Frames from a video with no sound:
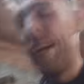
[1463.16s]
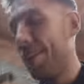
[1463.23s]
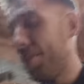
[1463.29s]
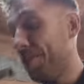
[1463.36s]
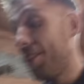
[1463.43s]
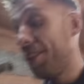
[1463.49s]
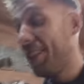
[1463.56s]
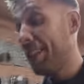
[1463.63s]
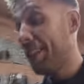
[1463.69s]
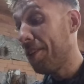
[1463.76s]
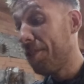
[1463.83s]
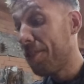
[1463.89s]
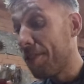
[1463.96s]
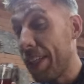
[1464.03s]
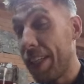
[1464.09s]
I usually
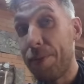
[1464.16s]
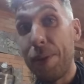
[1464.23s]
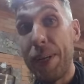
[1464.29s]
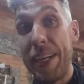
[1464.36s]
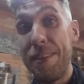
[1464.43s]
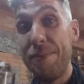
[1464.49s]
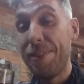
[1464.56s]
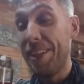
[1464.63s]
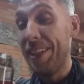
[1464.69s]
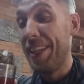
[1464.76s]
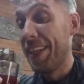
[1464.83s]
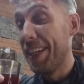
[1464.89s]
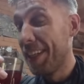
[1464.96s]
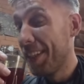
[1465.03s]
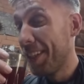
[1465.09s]
don't drink ah, wine.
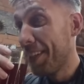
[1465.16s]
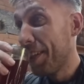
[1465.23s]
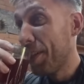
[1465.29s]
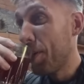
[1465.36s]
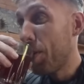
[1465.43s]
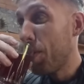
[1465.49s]
But... it's